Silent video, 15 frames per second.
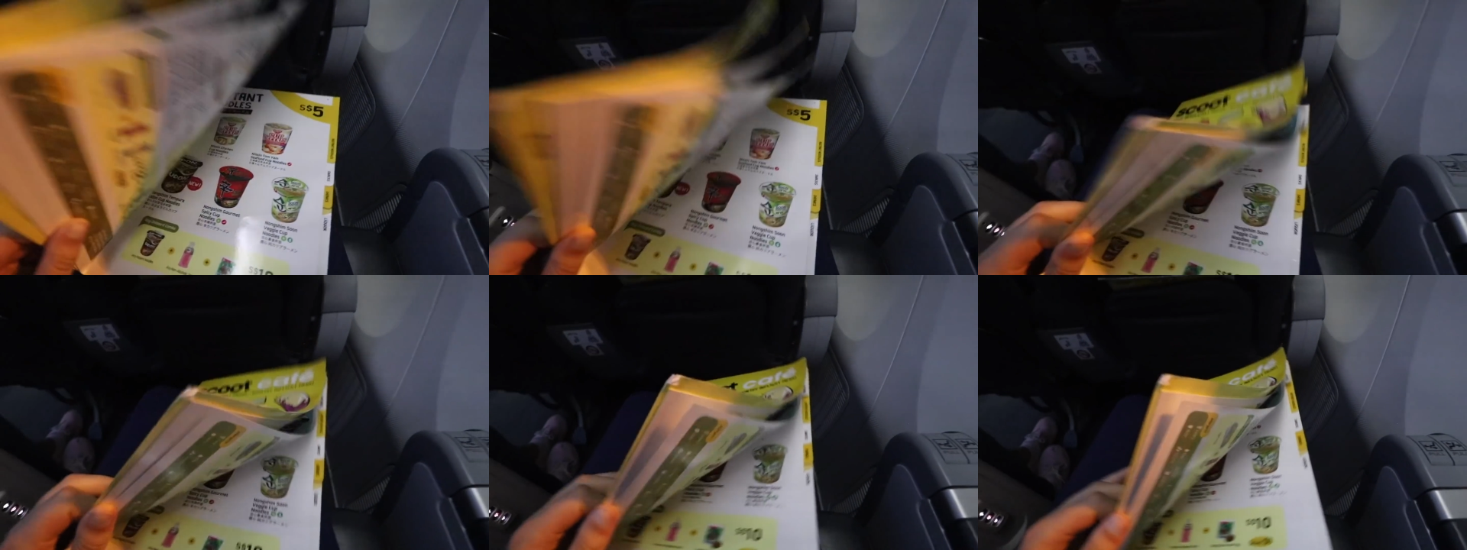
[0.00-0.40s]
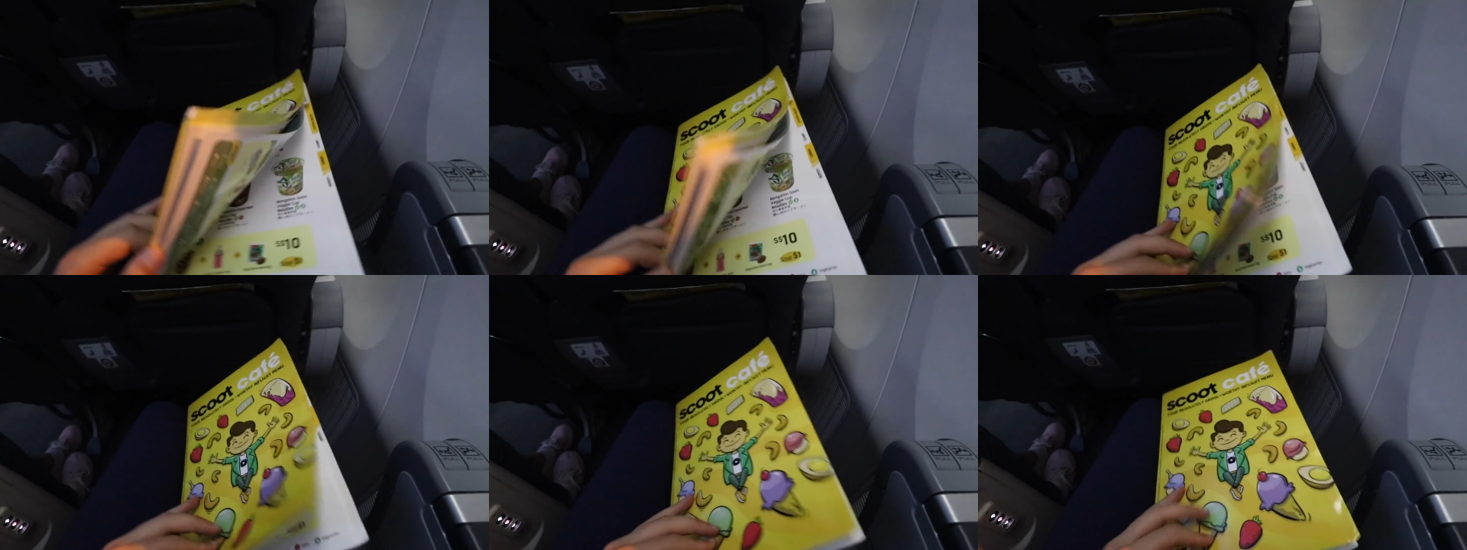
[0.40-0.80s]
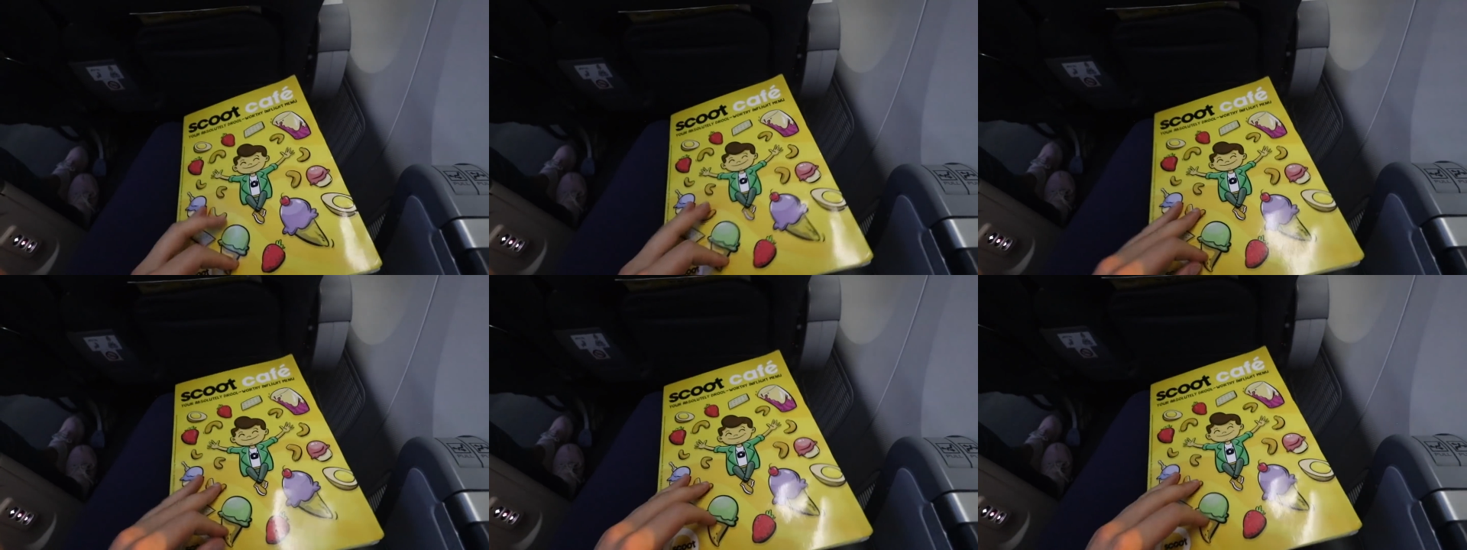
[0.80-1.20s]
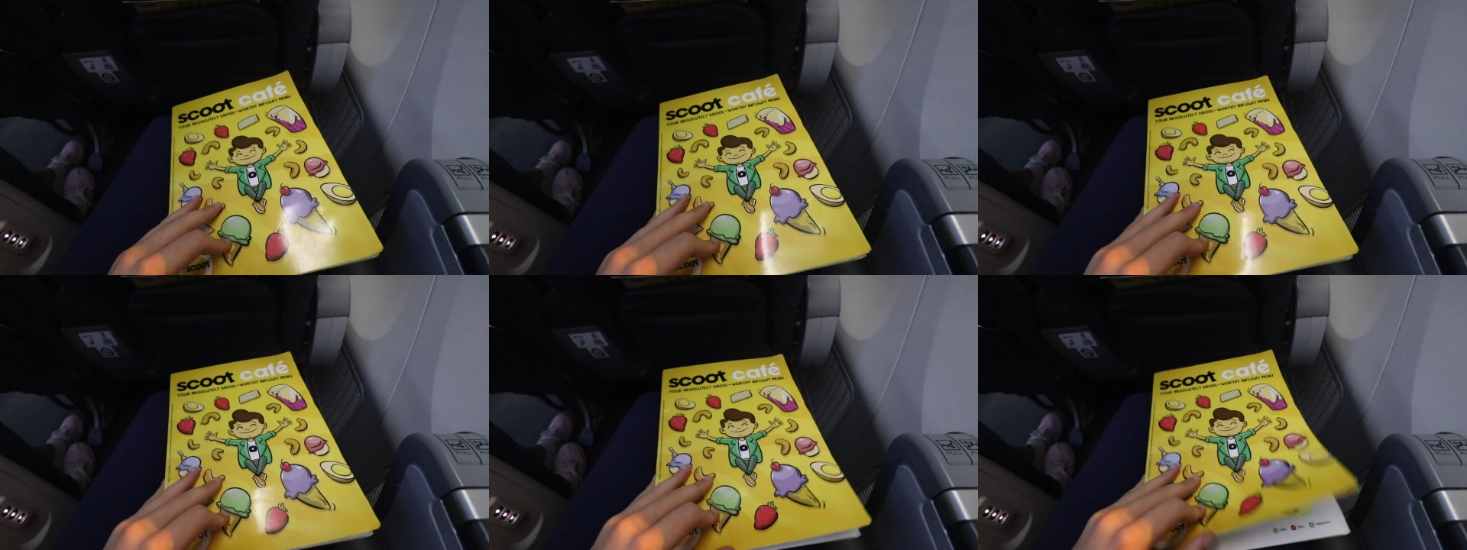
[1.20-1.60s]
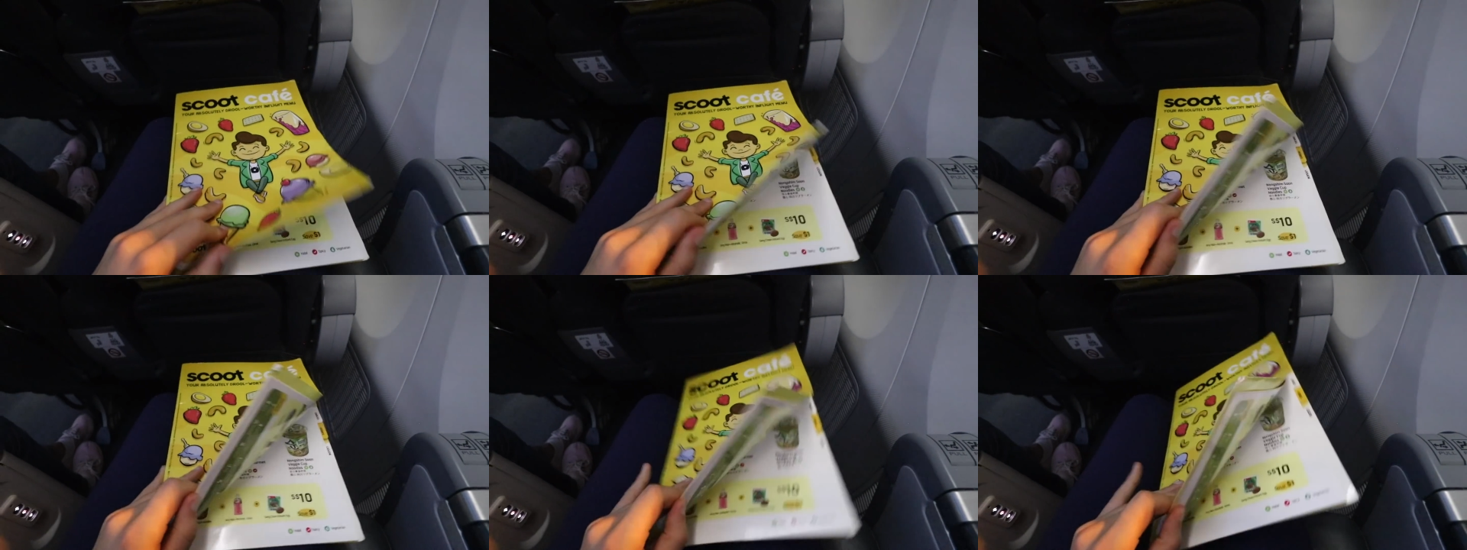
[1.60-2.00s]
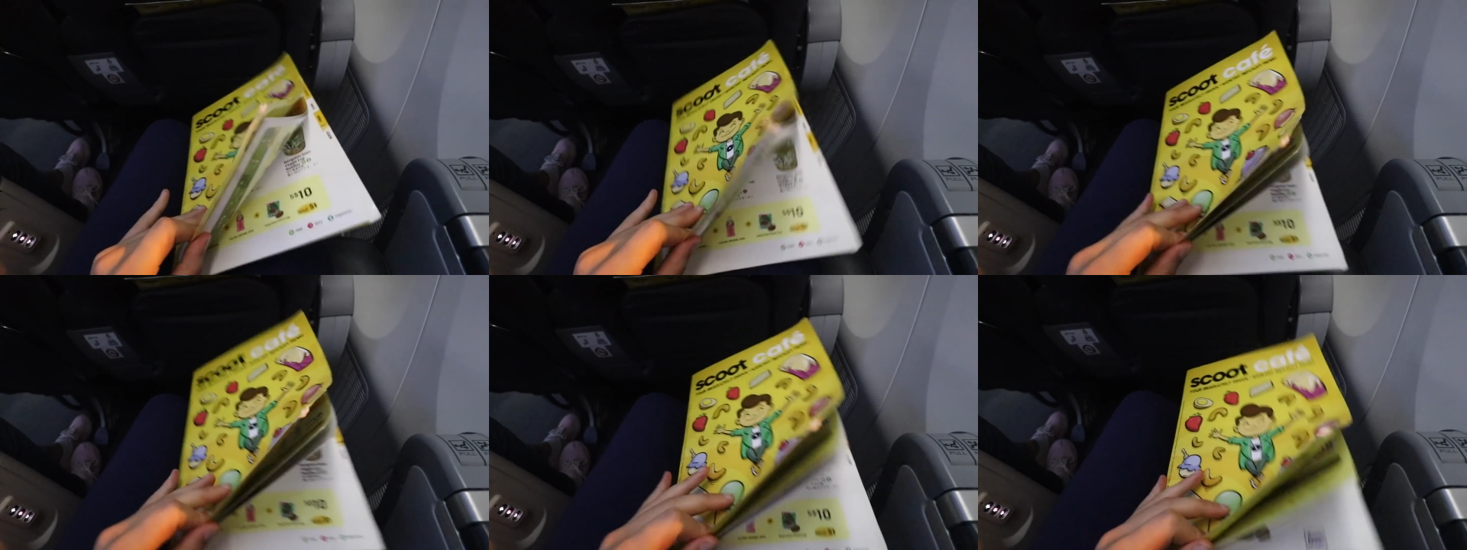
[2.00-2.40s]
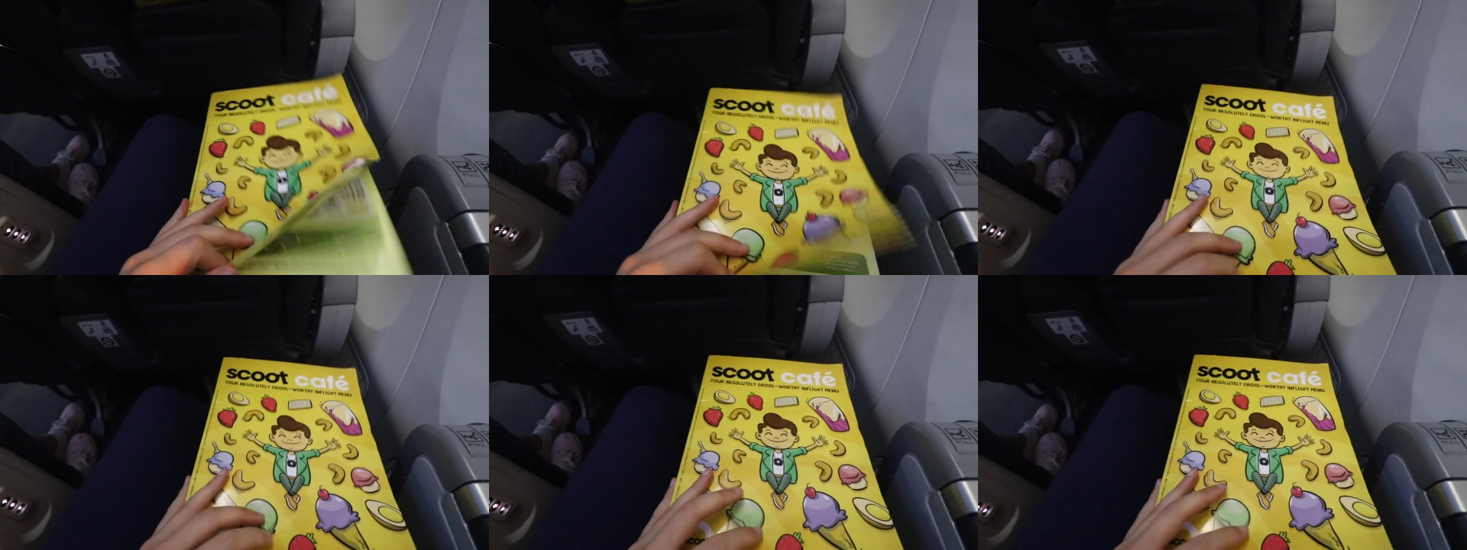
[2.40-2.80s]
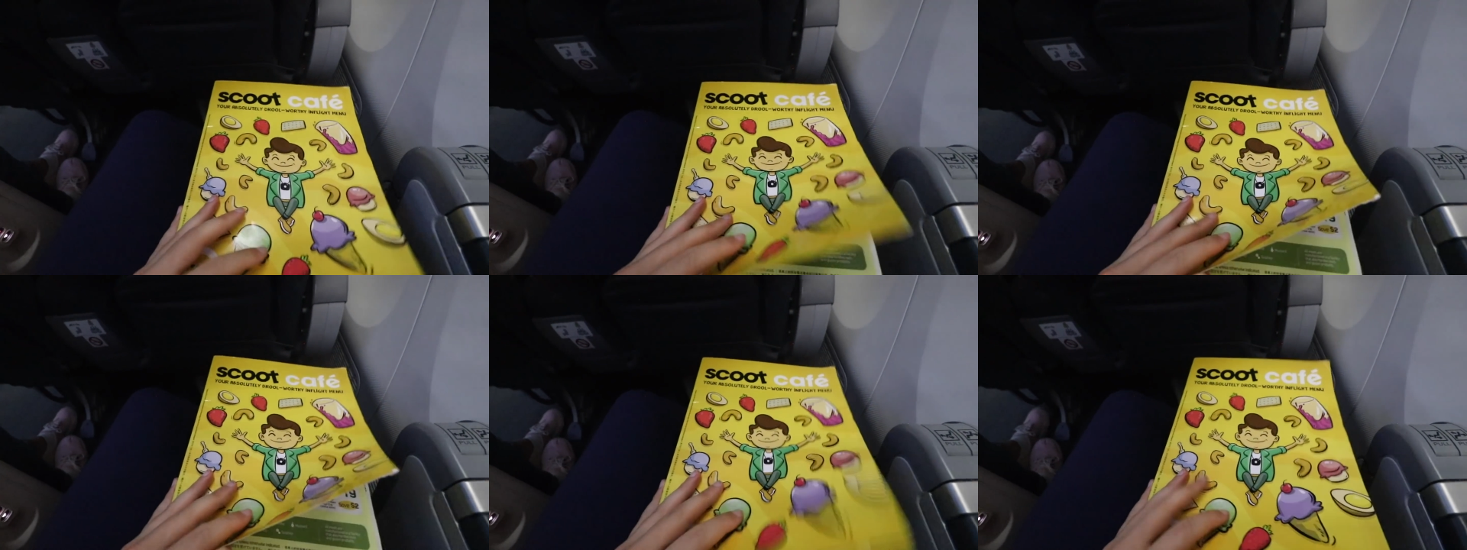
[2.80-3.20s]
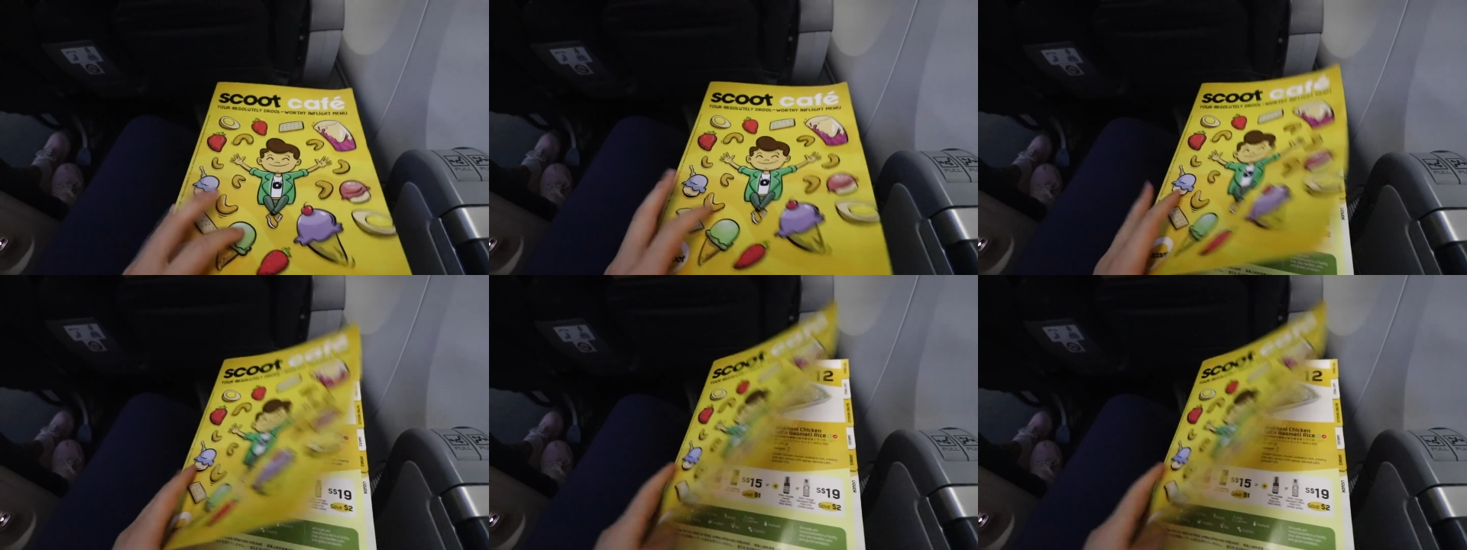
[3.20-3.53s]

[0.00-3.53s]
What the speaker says: No face is visible, so there are no lips to read.